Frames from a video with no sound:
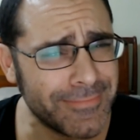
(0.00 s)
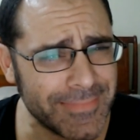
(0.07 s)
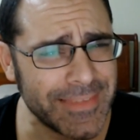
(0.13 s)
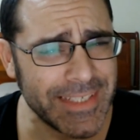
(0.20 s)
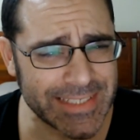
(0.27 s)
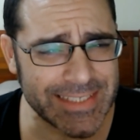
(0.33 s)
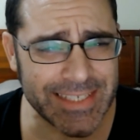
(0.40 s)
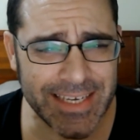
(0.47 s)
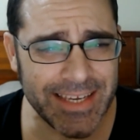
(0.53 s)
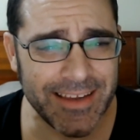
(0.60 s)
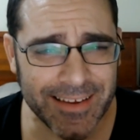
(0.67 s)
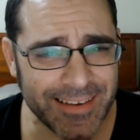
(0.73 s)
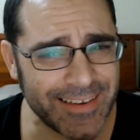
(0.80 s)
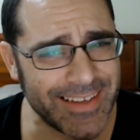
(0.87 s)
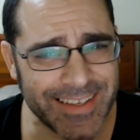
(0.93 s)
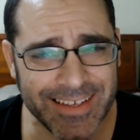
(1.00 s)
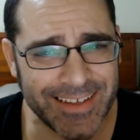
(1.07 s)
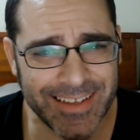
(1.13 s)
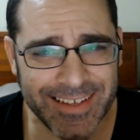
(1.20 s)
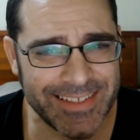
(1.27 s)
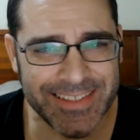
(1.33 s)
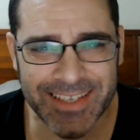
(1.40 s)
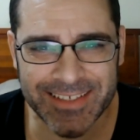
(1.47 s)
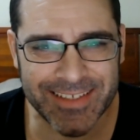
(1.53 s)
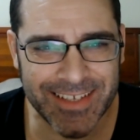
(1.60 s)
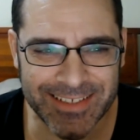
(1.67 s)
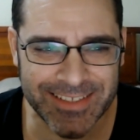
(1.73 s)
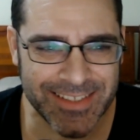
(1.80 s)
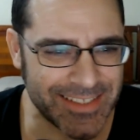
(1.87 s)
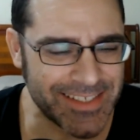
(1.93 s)
You see?
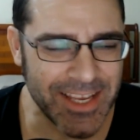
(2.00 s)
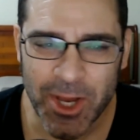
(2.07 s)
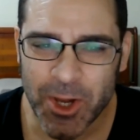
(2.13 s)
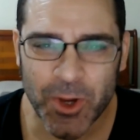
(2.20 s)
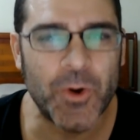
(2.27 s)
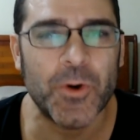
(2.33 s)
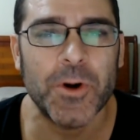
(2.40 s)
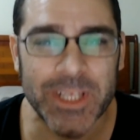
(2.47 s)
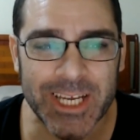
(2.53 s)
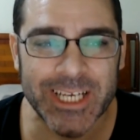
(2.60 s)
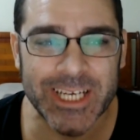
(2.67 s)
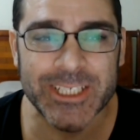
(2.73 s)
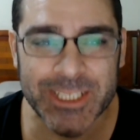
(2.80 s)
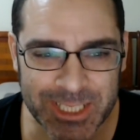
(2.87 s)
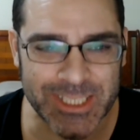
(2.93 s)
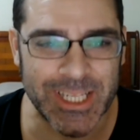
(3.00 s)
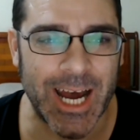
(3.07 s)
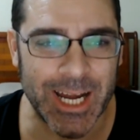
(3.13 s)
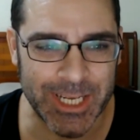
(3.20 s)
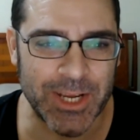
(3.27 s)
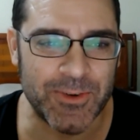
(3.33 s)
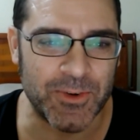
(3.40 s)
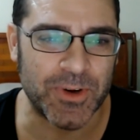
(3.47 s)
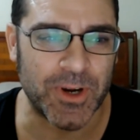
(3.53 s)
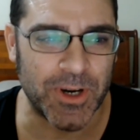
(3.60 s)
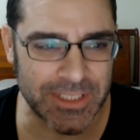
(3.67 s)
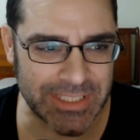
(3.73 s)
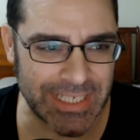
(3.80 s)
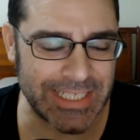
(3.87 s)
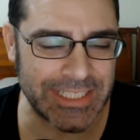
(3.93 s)
It's just correlation does not equal
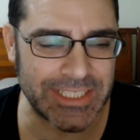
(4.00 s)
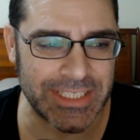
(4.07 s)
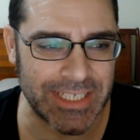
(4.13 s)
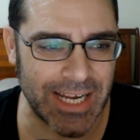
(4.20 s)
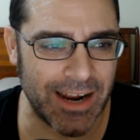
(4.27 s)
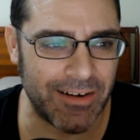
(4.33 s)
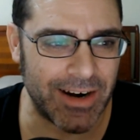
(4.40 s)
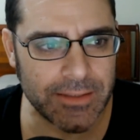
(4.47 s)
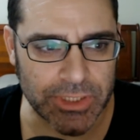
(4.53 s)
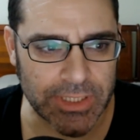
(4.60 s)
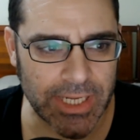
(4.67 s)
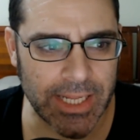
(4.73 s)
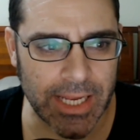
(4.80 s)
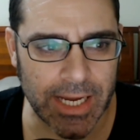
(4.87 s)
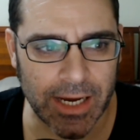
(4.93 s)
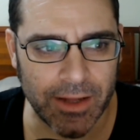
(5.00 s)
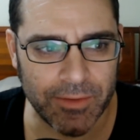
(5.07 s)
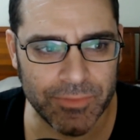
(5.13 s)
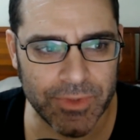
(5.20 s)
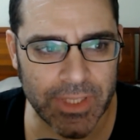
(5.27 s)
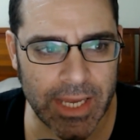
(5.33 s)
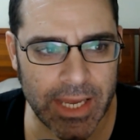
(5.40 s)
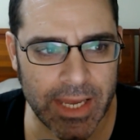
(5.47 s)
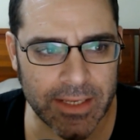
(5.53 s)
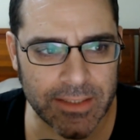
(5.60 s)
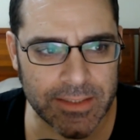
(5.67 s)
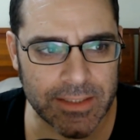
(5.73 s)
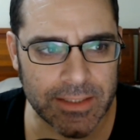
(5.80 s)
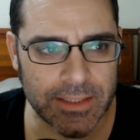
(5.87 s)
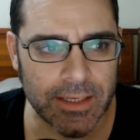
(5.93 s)
causation. All right. Anyhow,
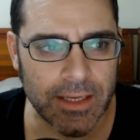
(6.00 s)
next.